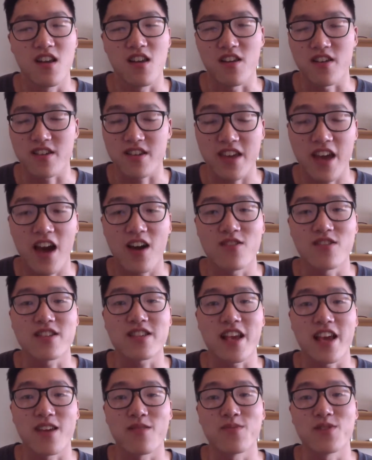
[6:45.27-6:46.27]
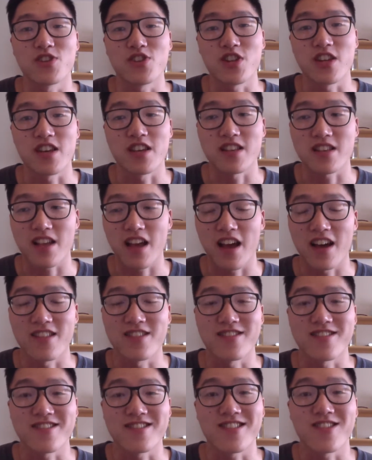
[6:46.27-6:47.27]
like countless ABGs,
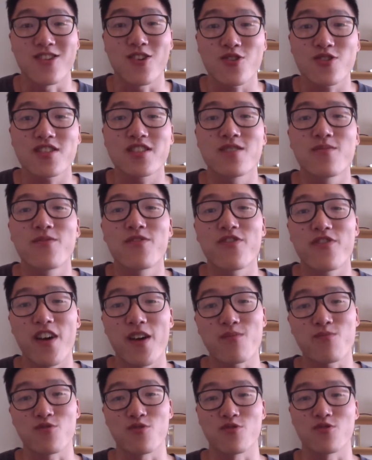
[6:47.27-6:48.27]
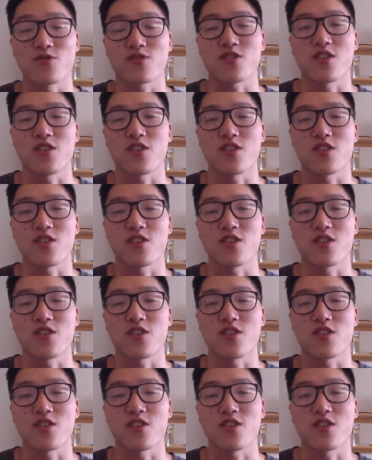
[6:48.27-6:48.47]
and lots of them femoral,